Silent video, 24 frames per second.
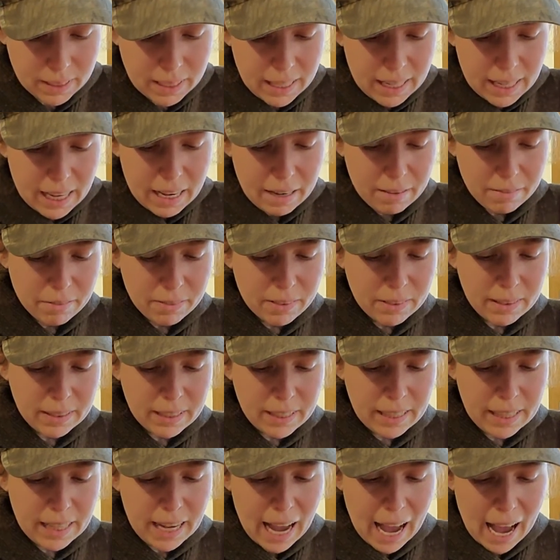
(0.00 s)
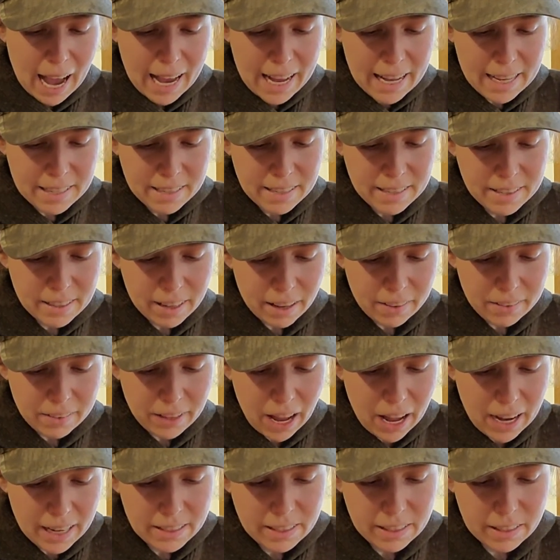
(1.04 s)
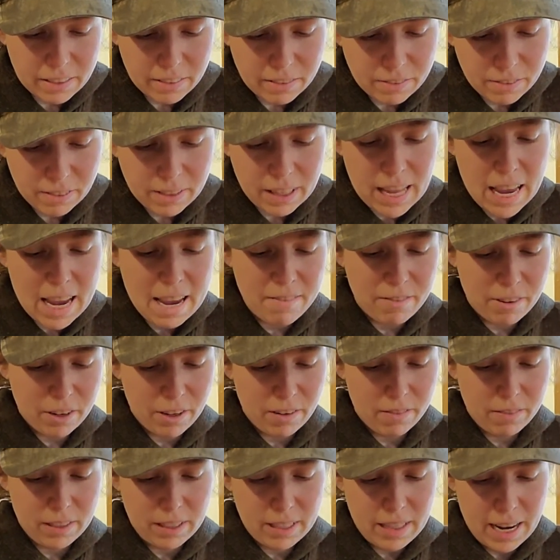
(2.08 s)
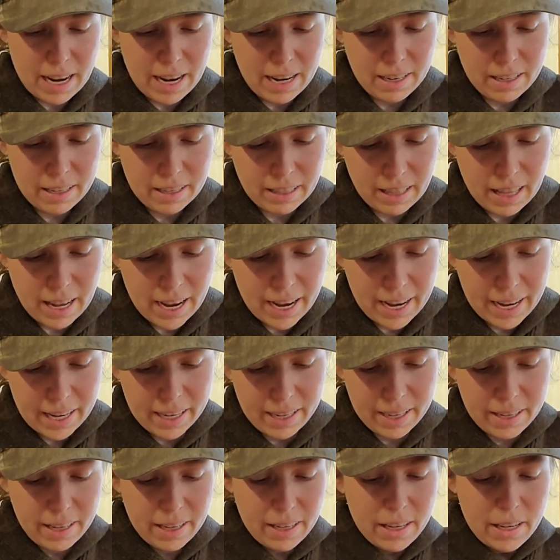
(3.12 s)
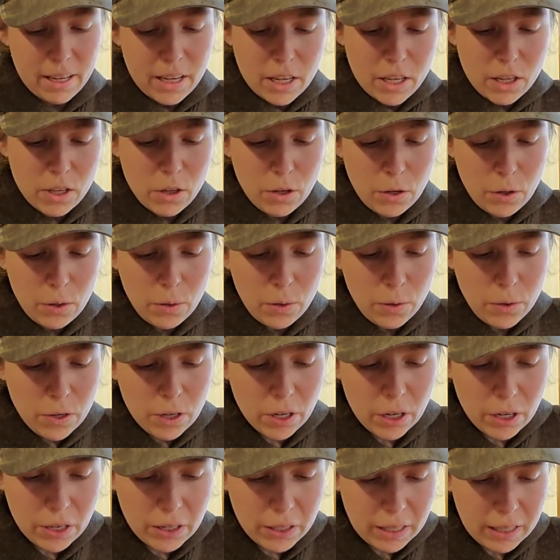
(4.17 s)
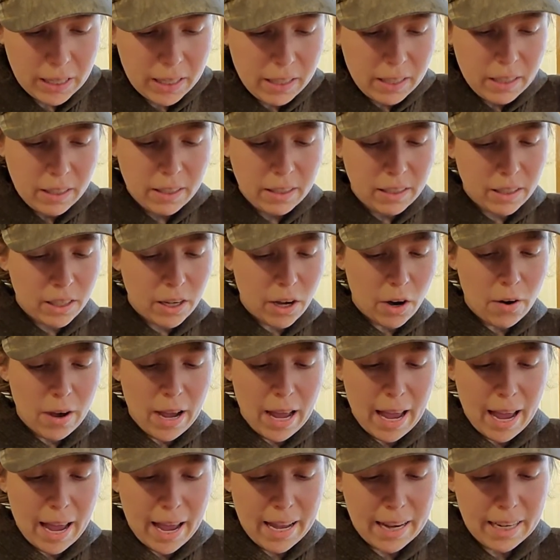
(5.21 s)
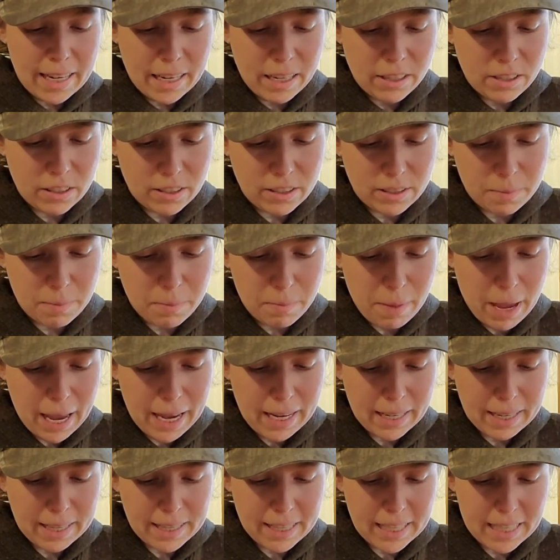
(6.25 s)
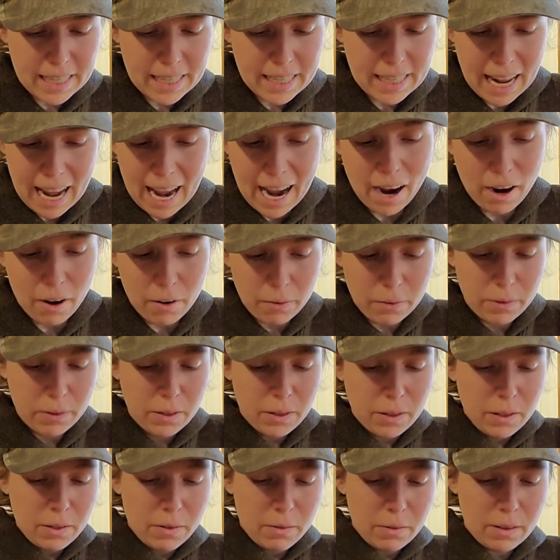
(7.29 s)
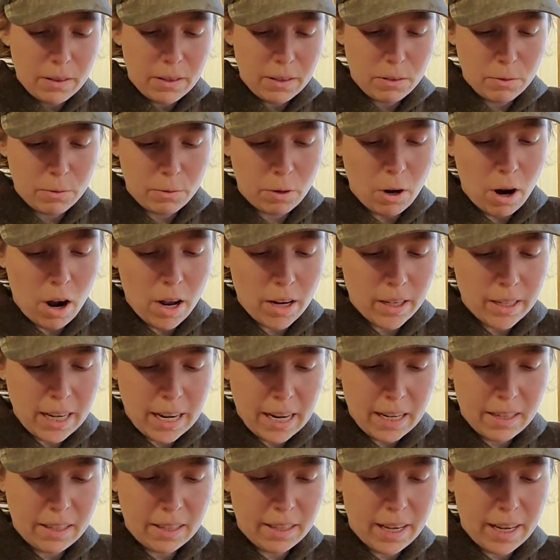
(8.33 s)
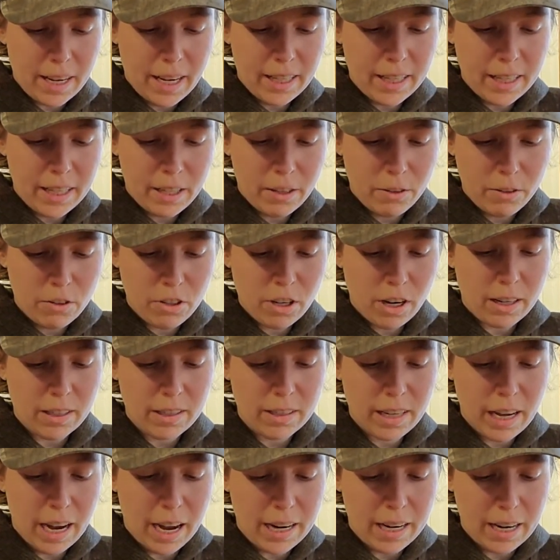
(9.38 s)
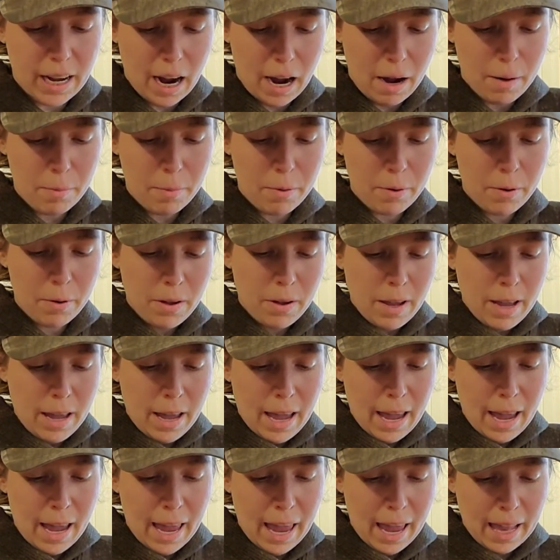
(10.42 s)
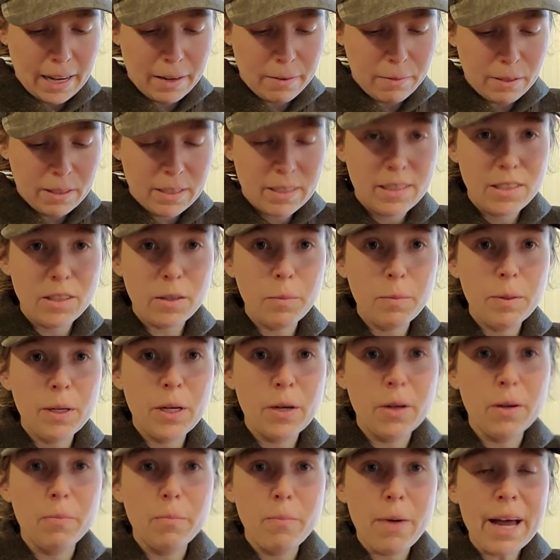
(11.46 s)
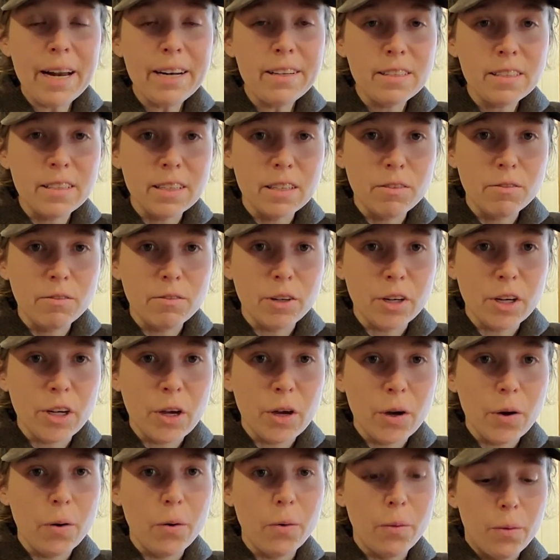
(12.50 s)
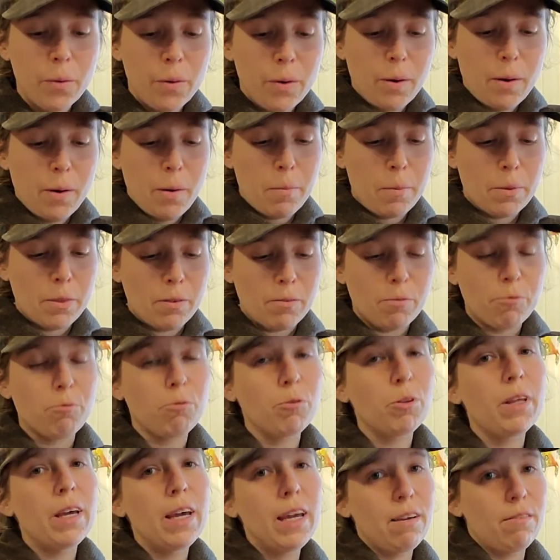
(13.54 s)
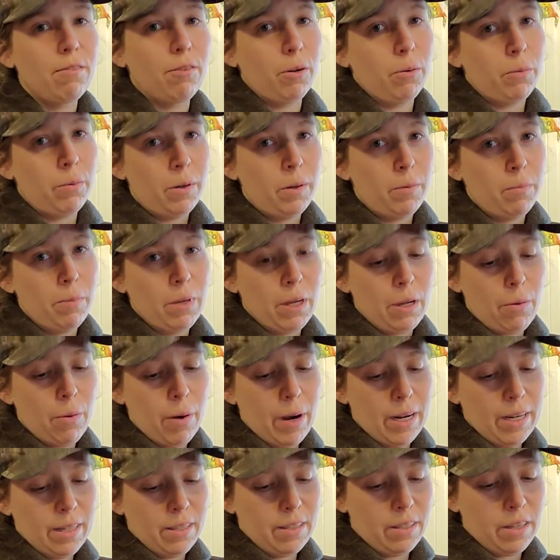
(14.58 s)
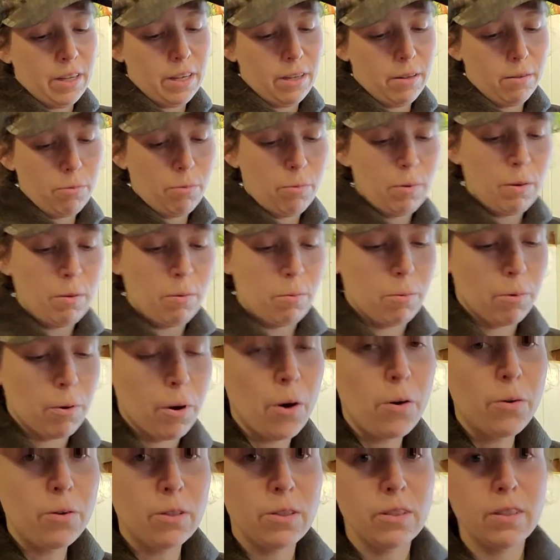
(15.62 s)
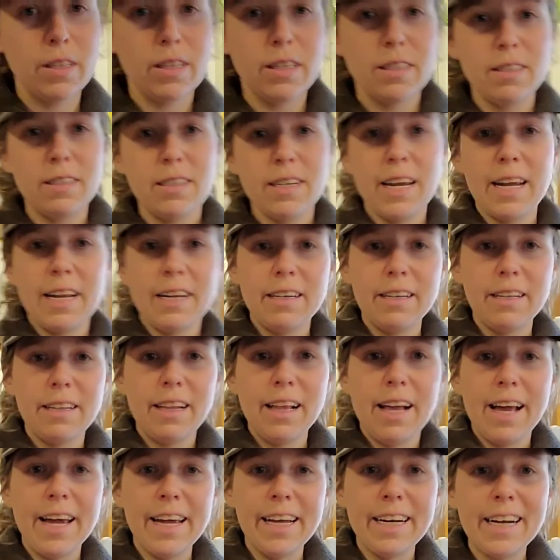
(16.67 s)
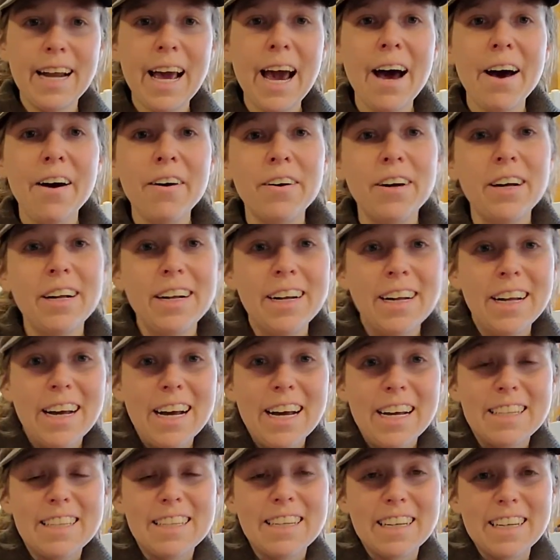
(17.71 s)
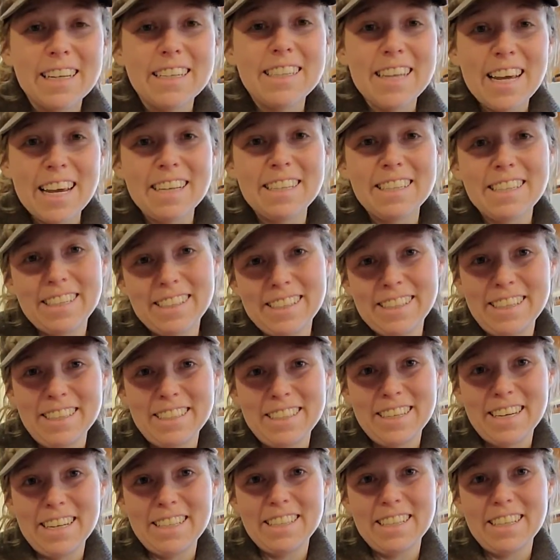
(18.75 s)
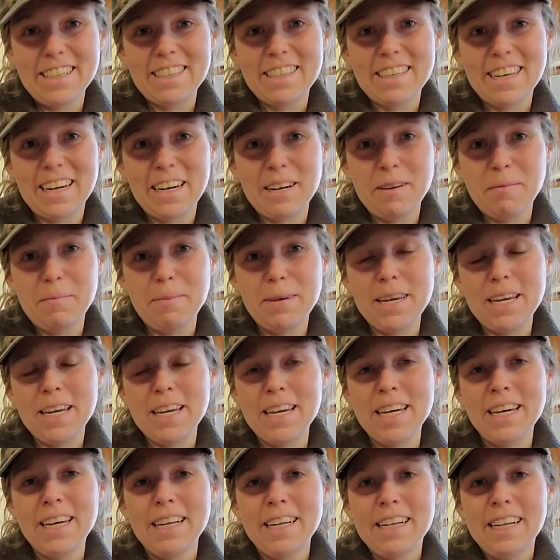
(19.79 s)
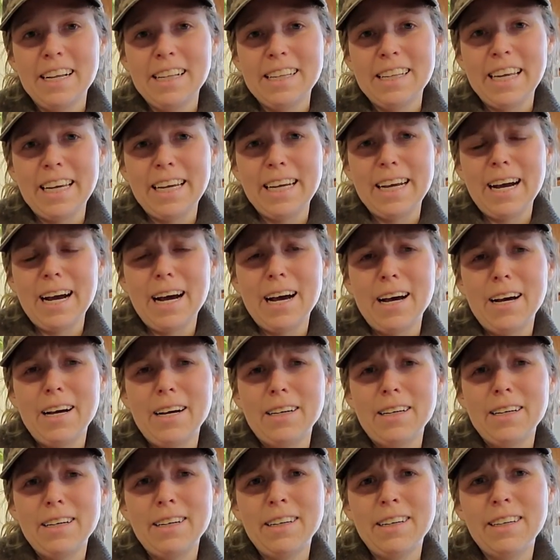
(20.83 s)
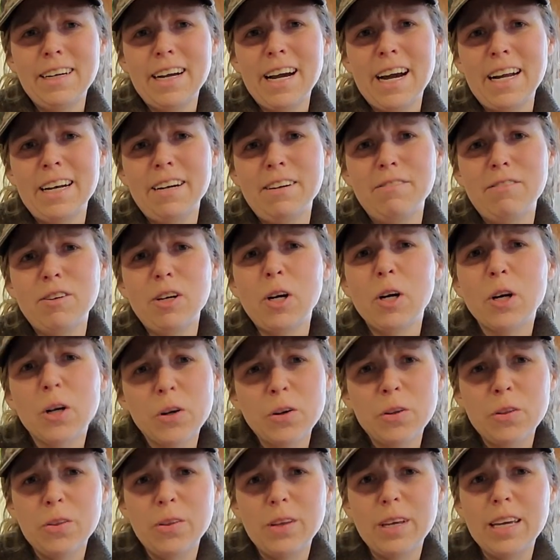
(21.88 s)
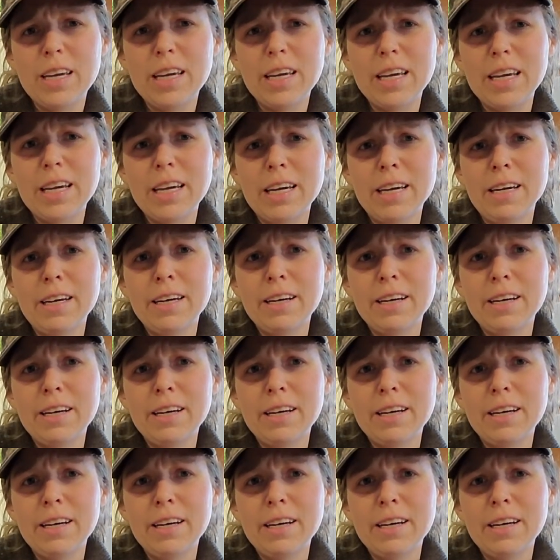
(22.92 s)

really adds a lot to the flavor of the dandelion. You could go ahead and just make a tea now with this raw dandelion that you just cut up, and it would still be good medicine for you, but the flavor wouldn't be quite as good. If we roast this dandelion now, it's going to taste delicious. It's going to be like a kind of earthy,